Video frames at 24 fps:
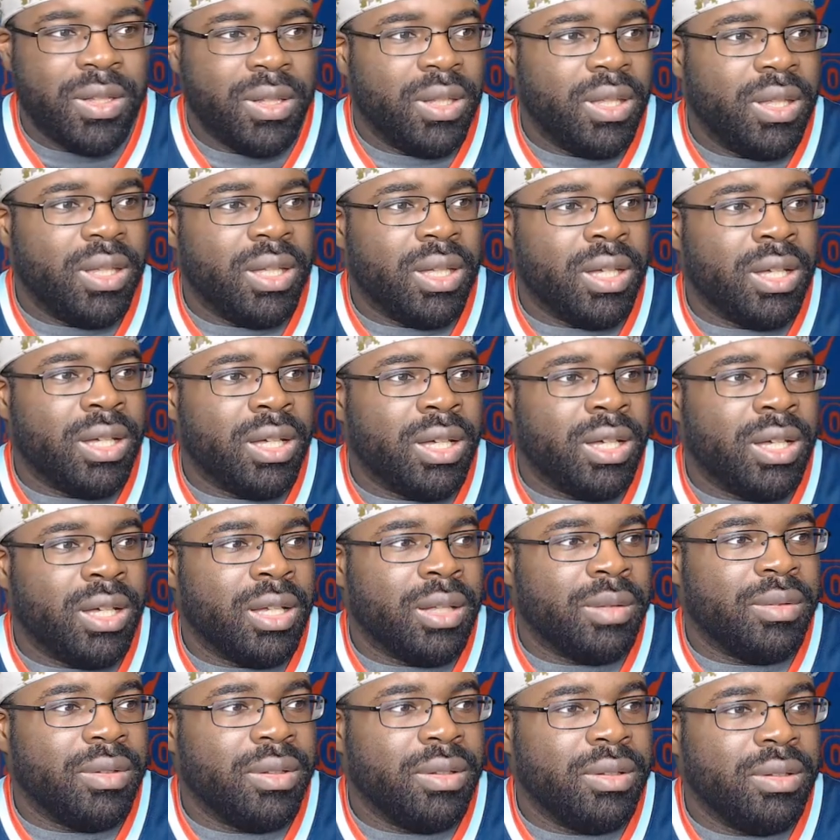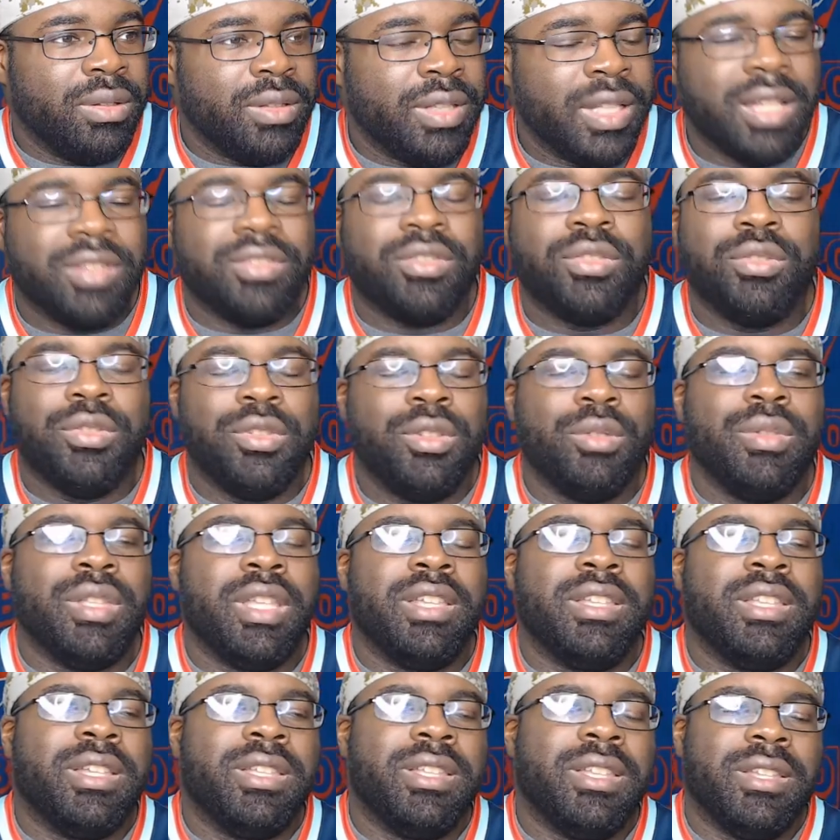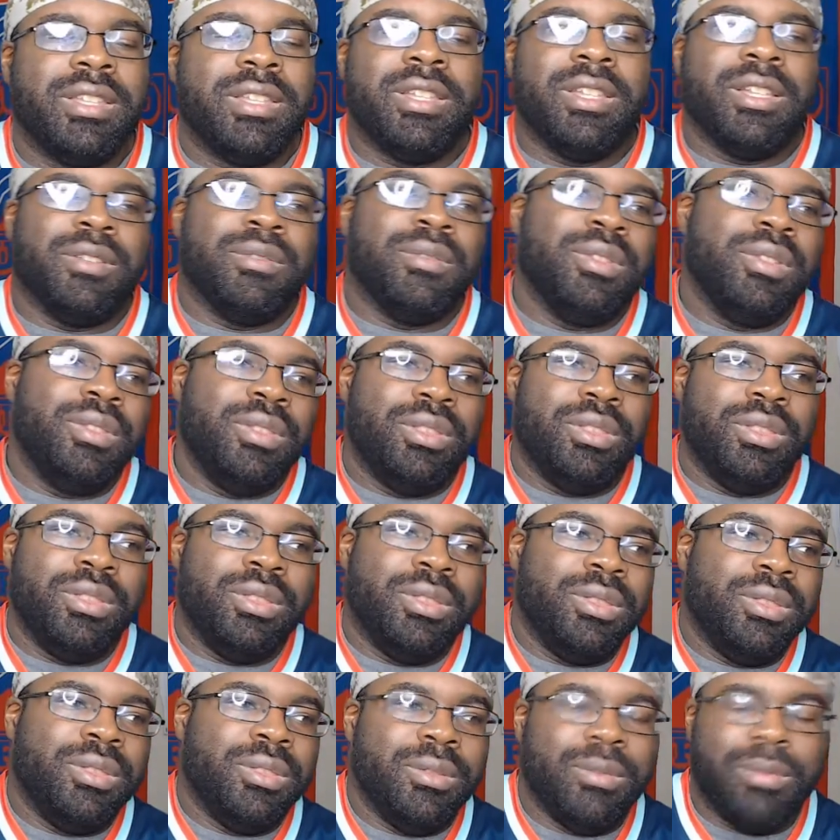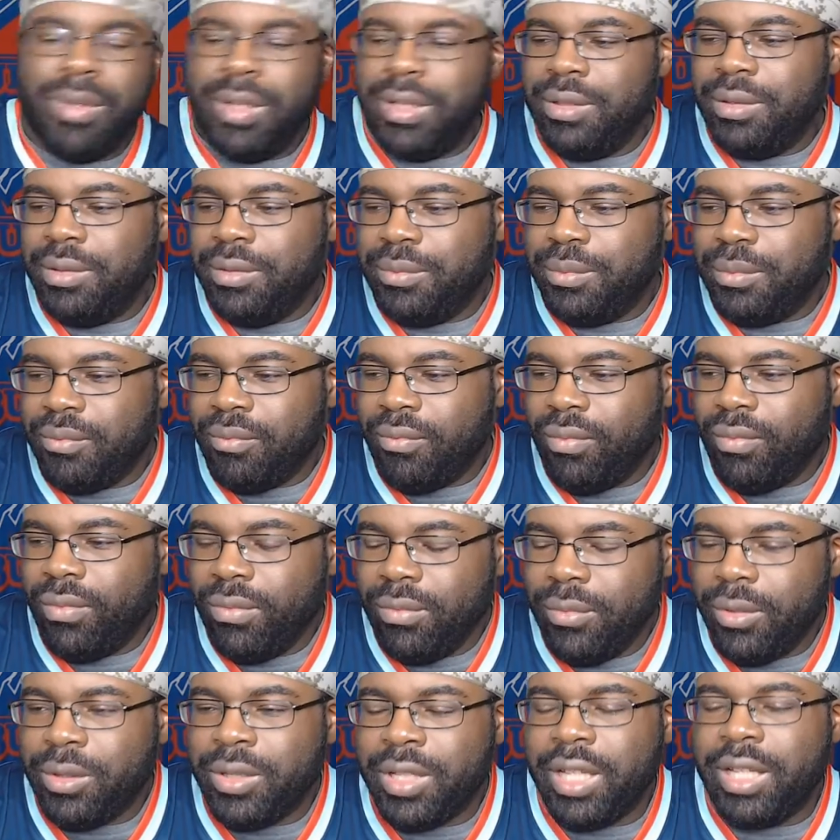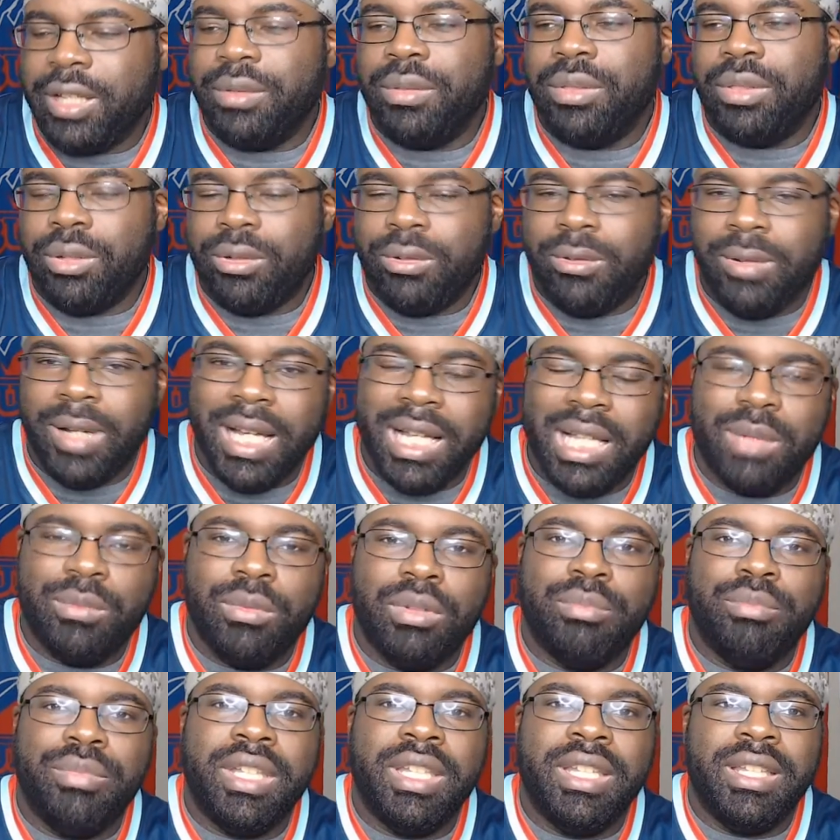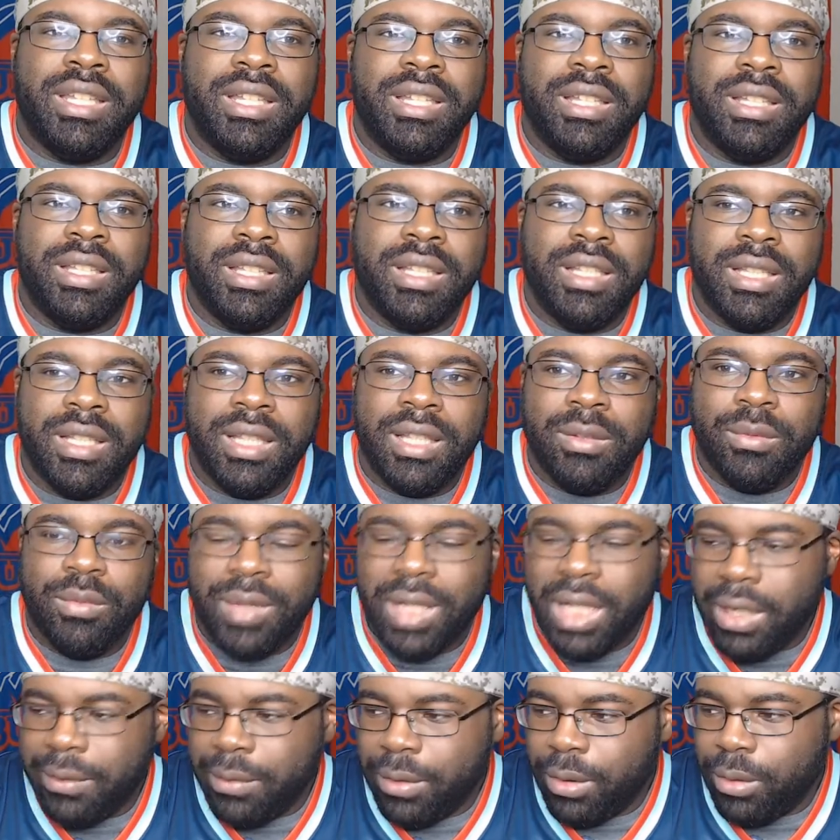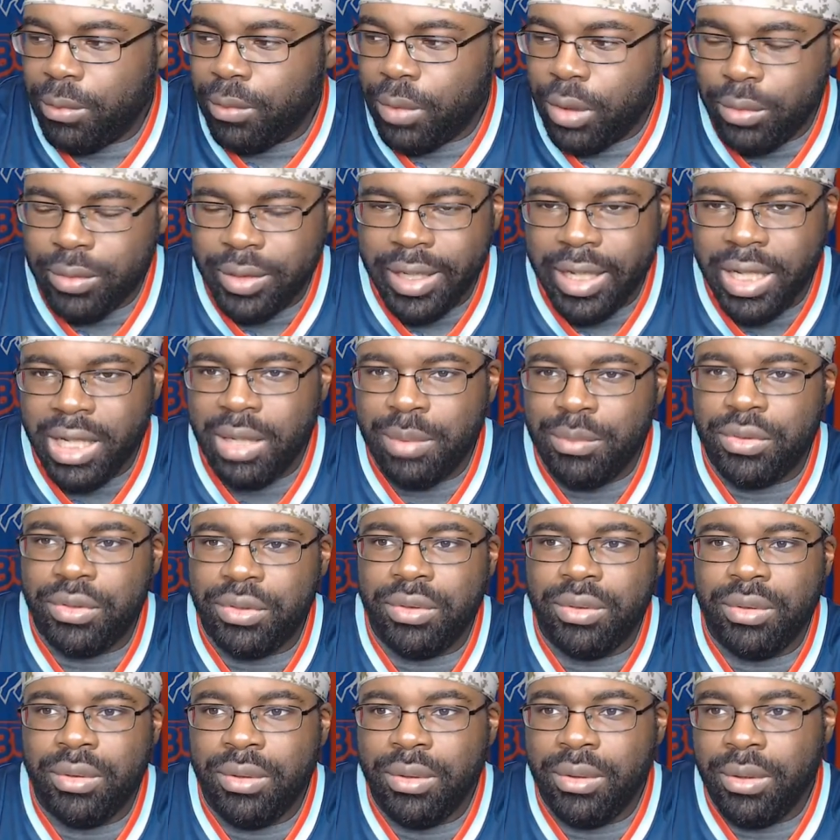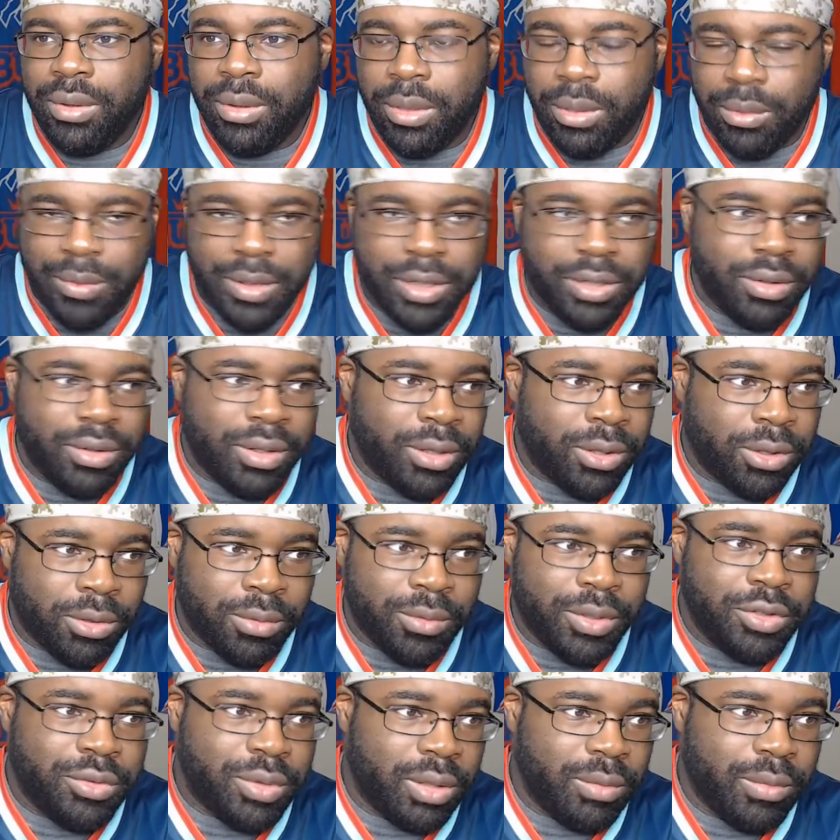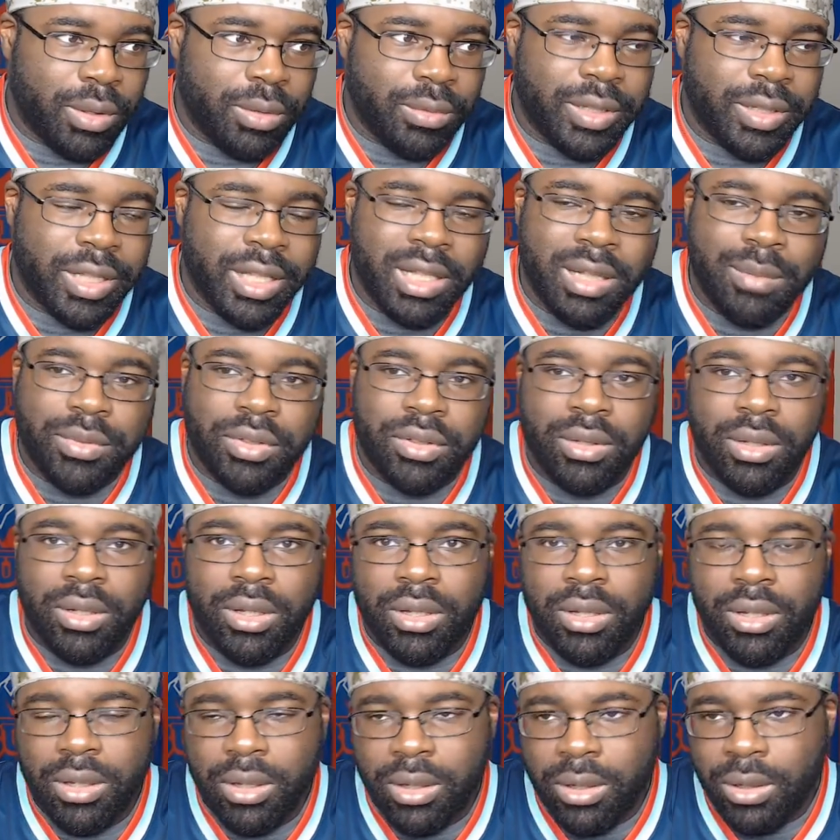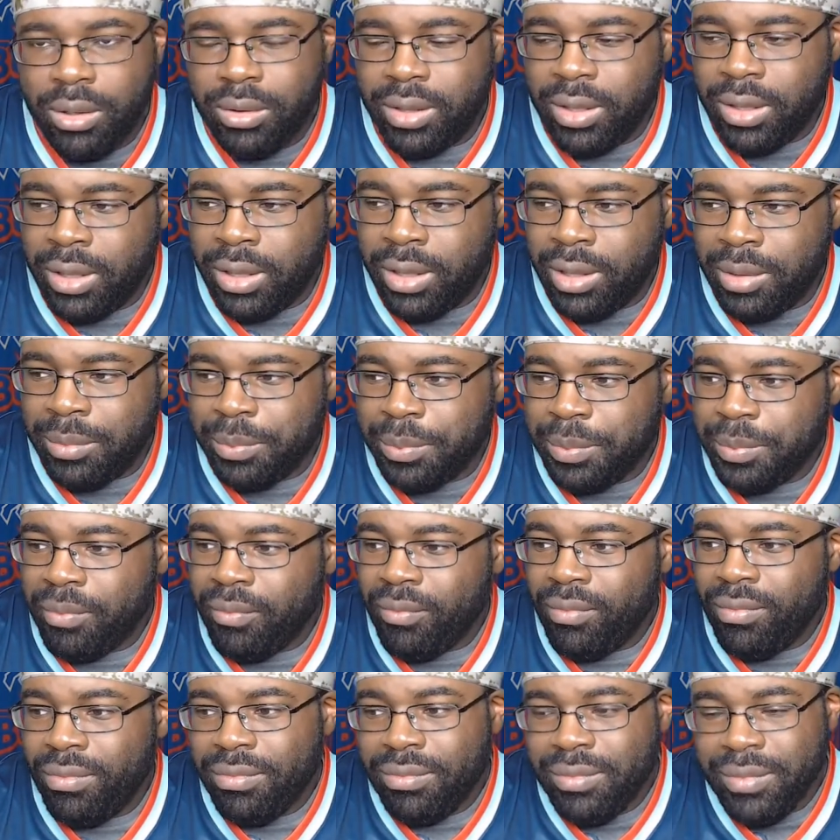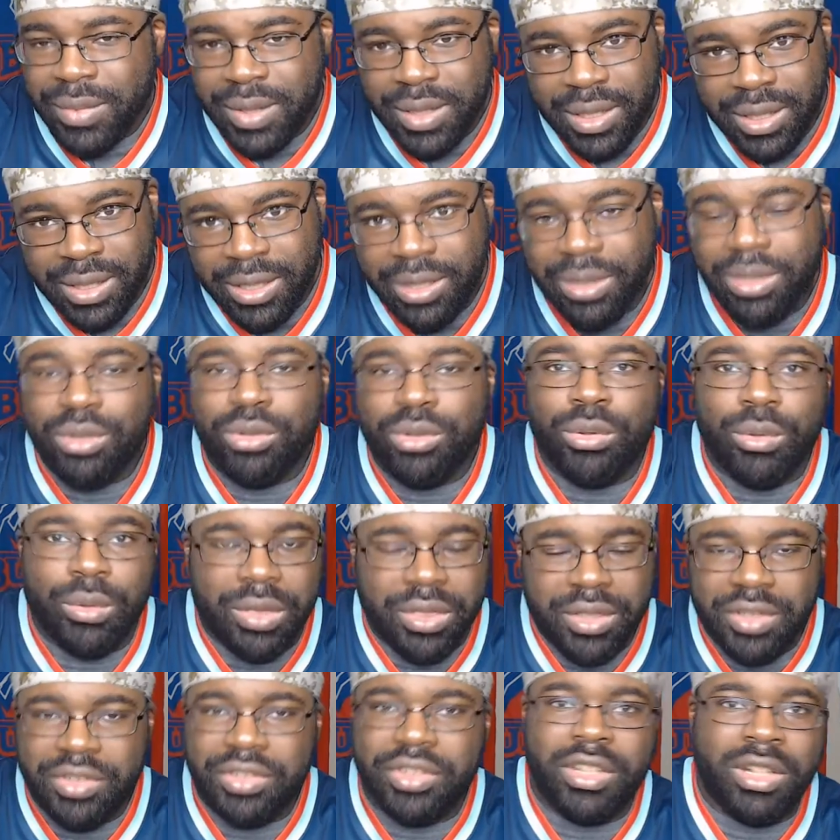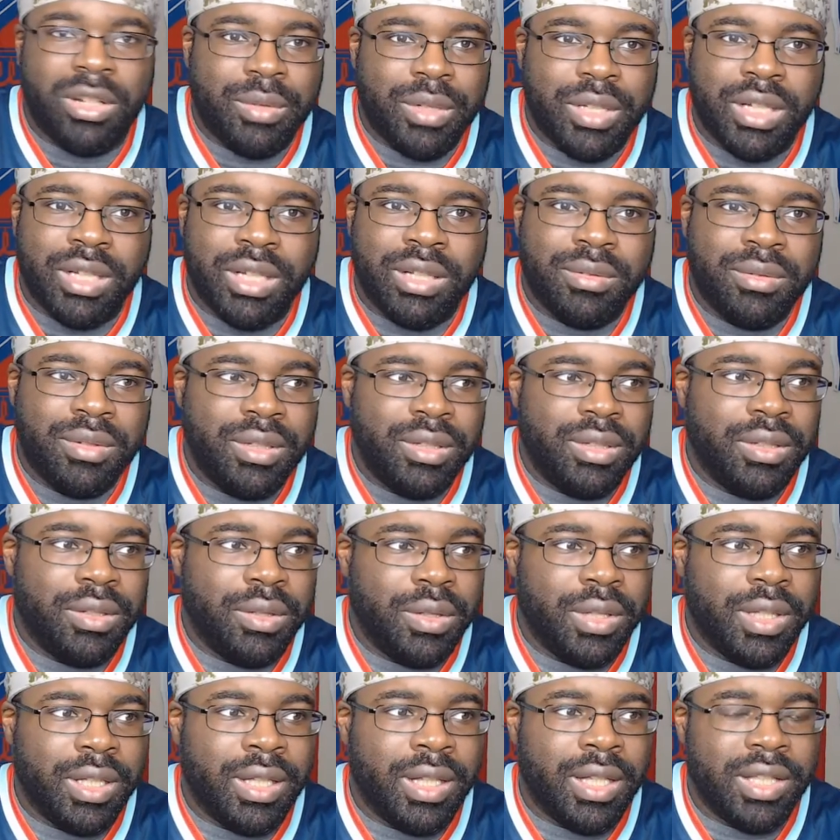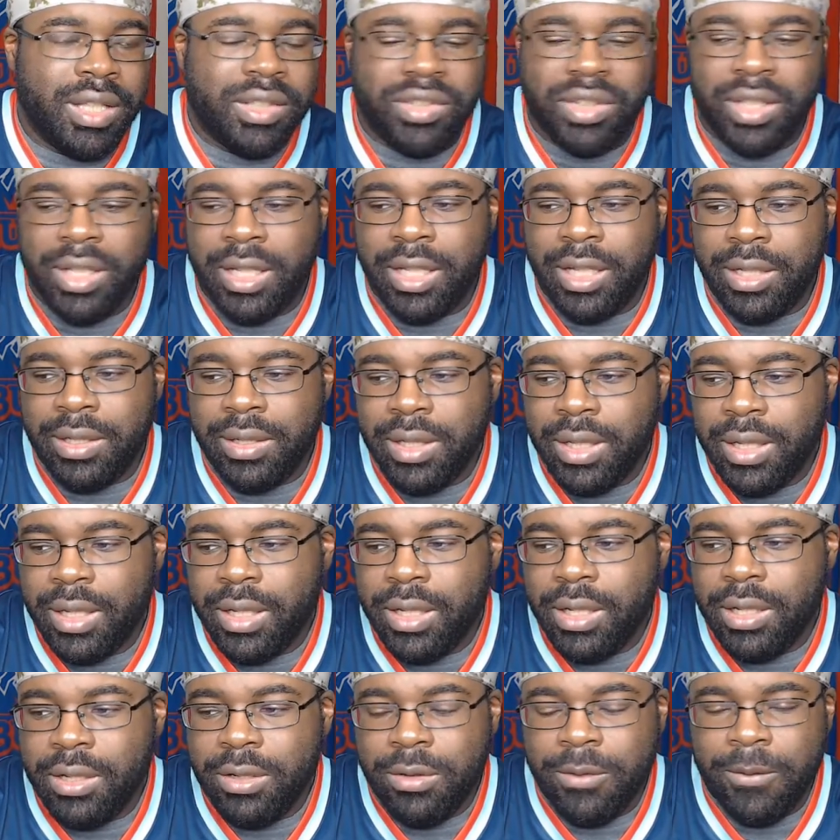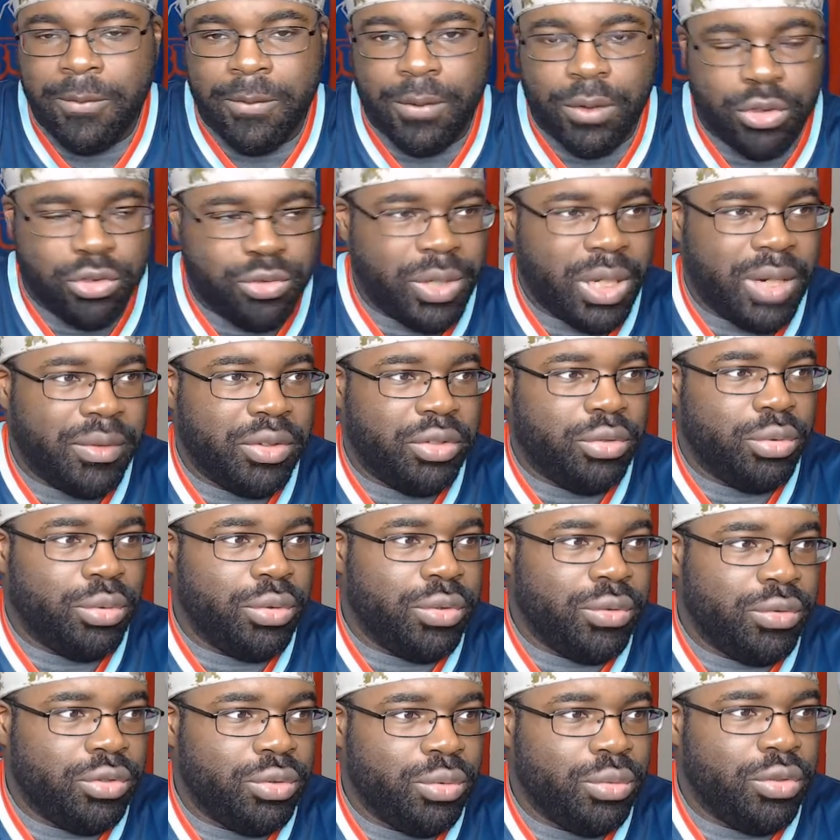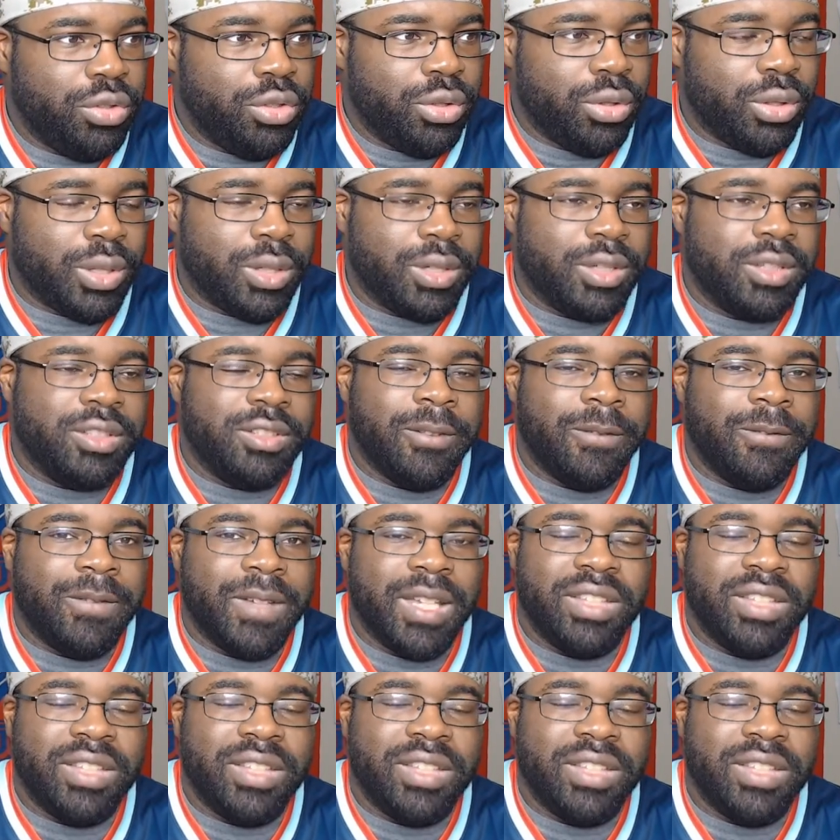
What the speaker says: Yes, yeah. The Kraken will have their road games, three straight road games in the Northeast area as they first travel to New York to face